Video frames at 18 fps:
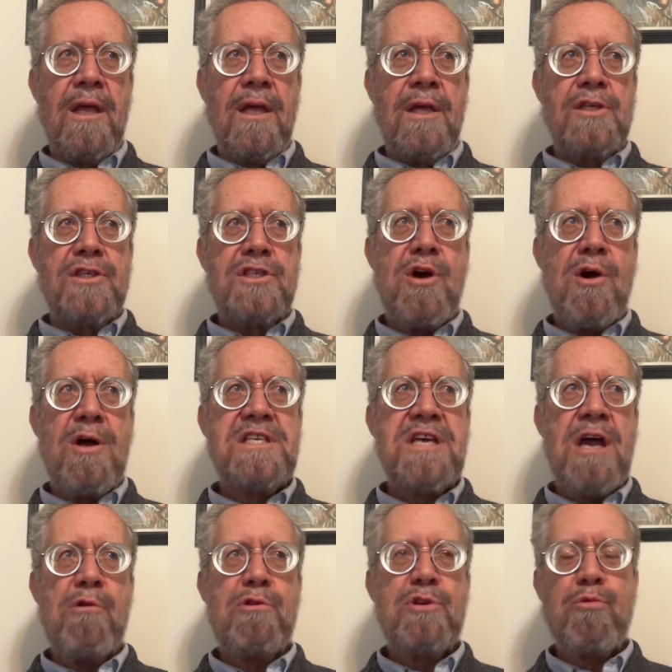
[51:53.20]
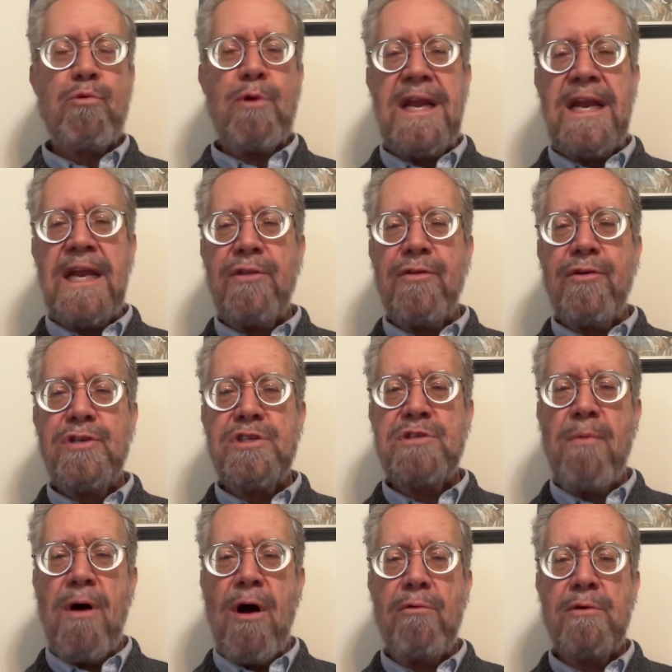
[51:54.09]
So as I was reading through
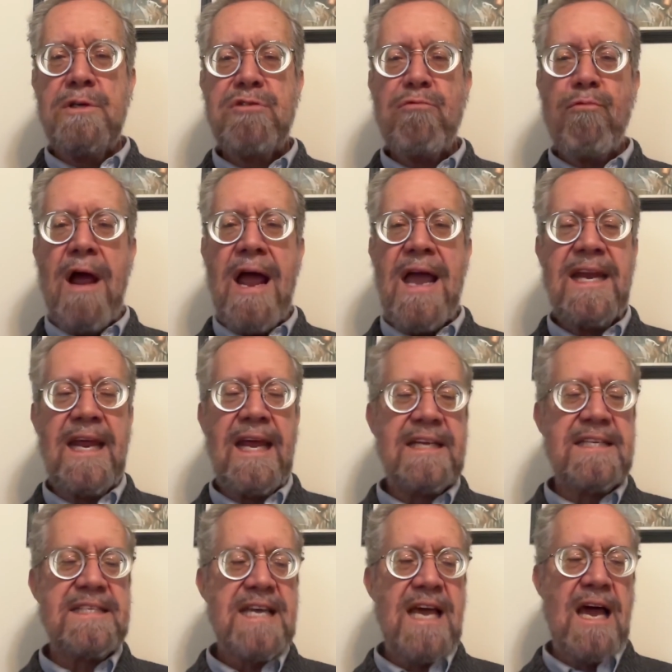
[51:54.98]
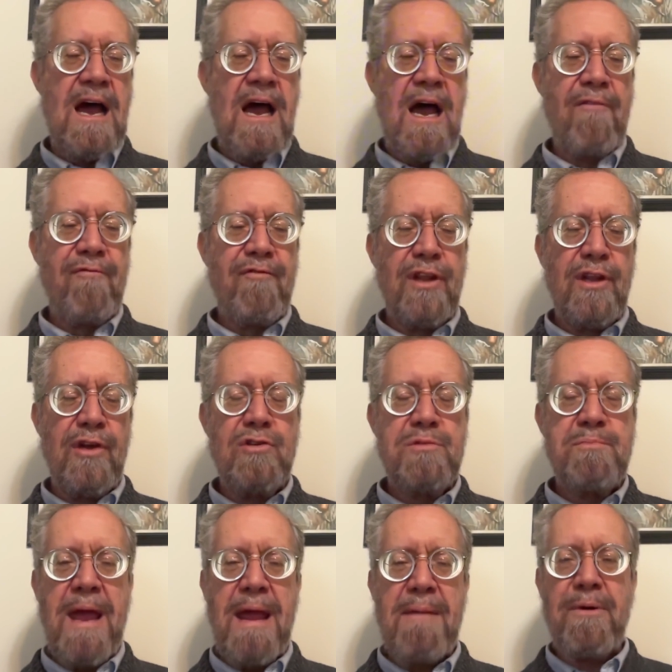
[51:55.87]
Smallwood's writings for the
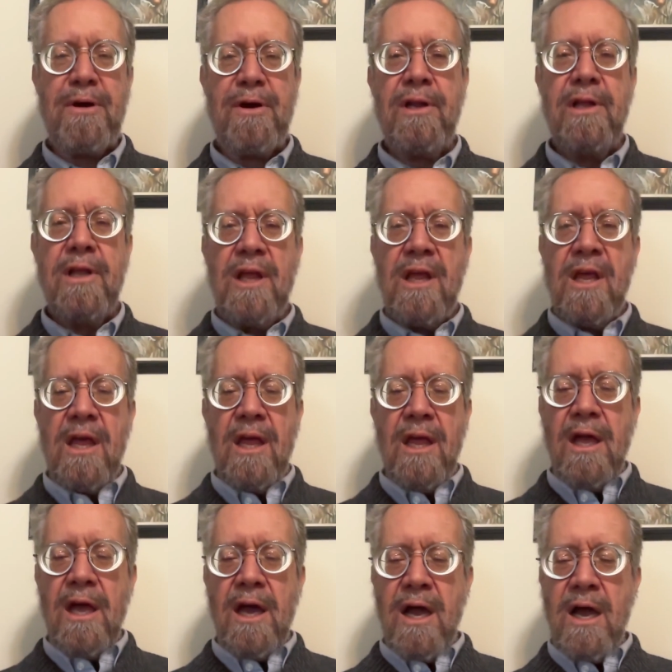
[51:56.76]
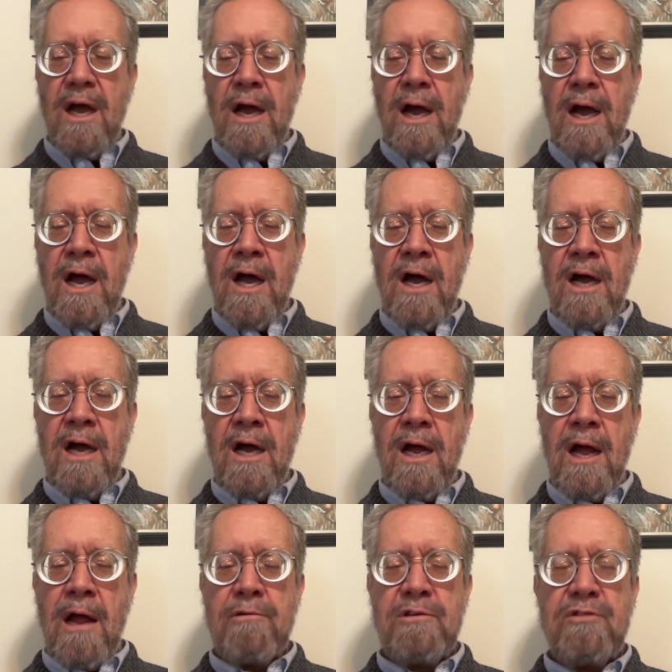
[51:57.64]
newspaper, I
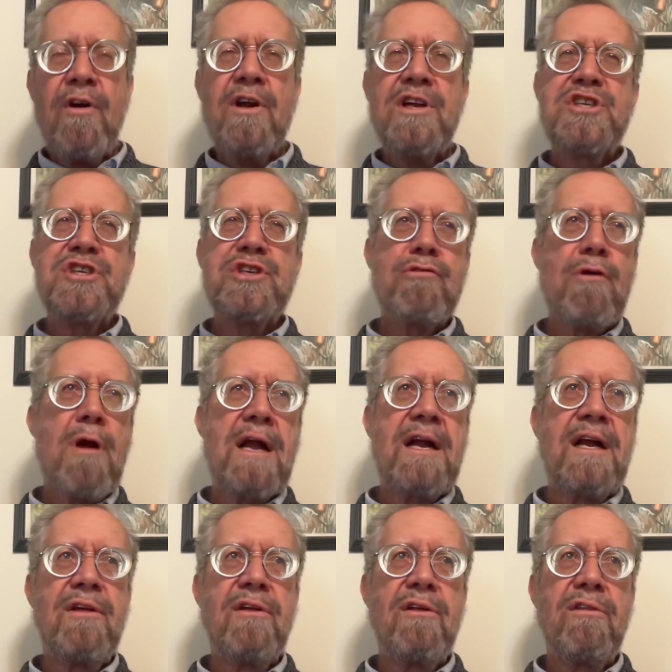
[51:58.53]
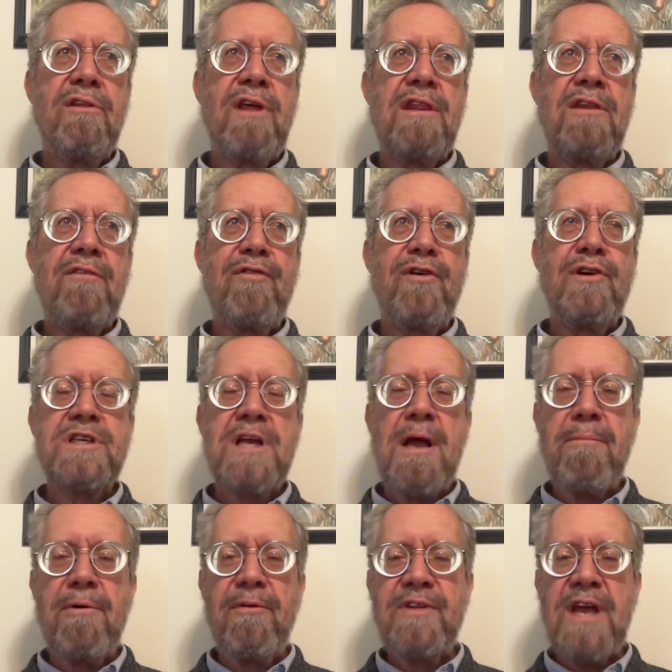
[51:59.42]
was very struck that the first
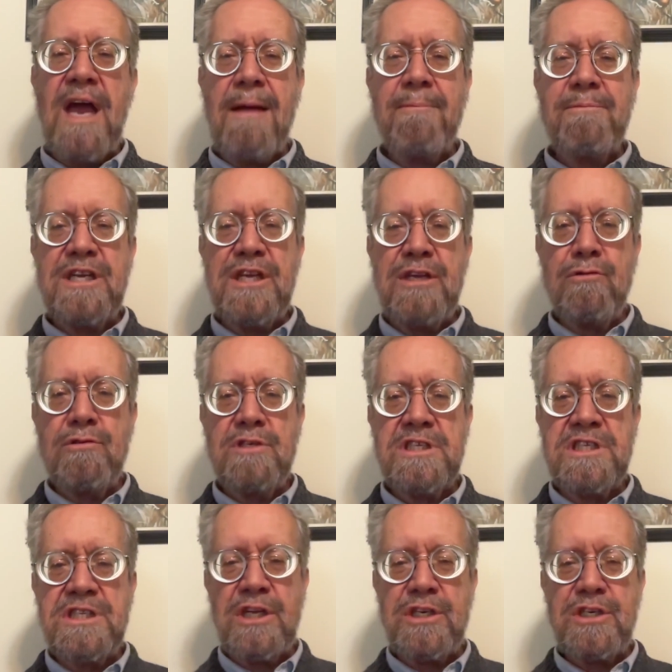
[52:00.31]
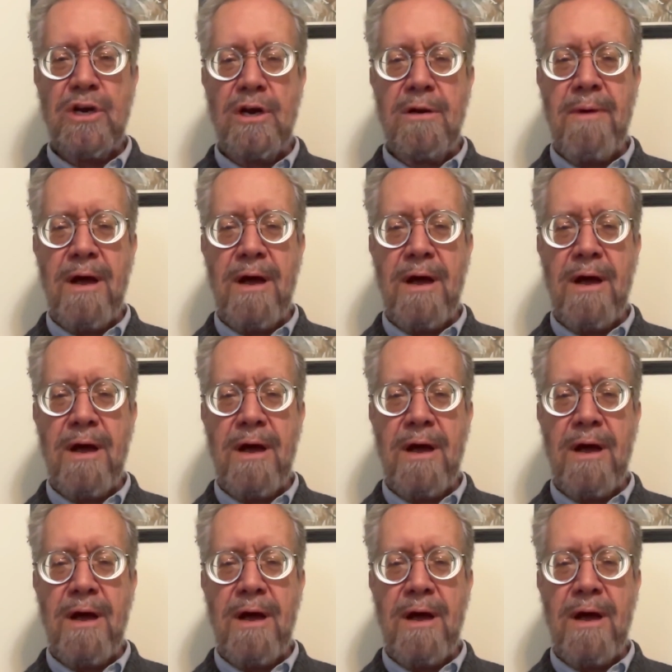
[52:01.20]
couple of times he uses the term